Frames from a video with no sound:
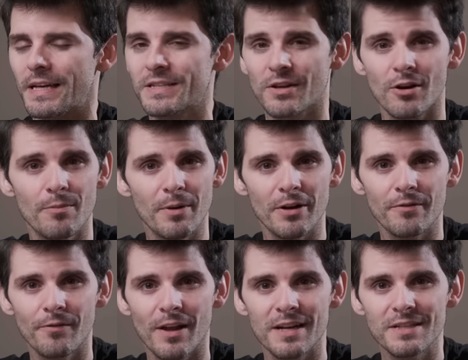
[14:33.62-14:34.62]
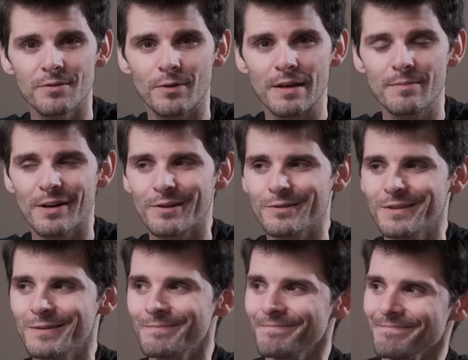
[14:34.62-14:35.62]
Is it all butterflies and
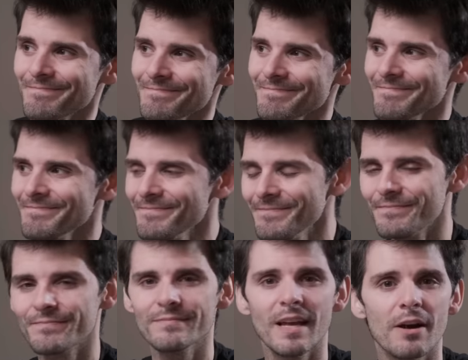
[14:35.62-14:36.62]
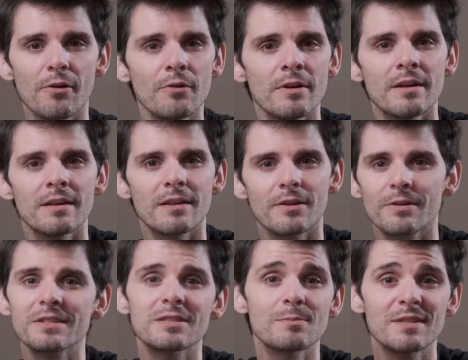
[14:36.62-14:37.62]
rainbows? Mm, no, there
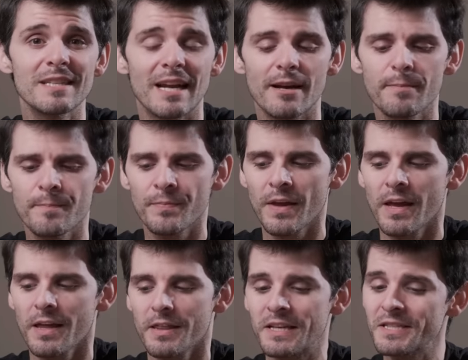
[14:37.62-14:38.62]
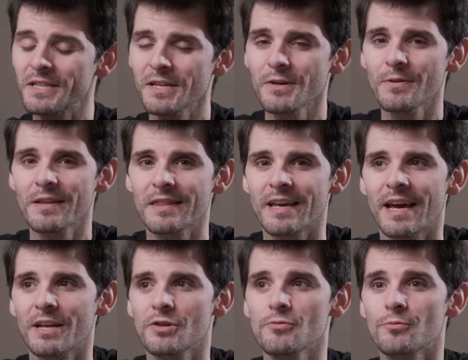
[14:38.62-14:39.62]
is some setup. This is a unit
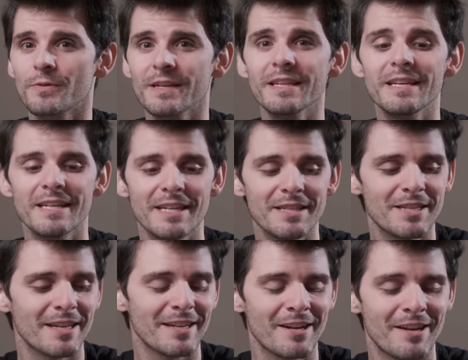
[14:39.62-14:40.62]
that you really need to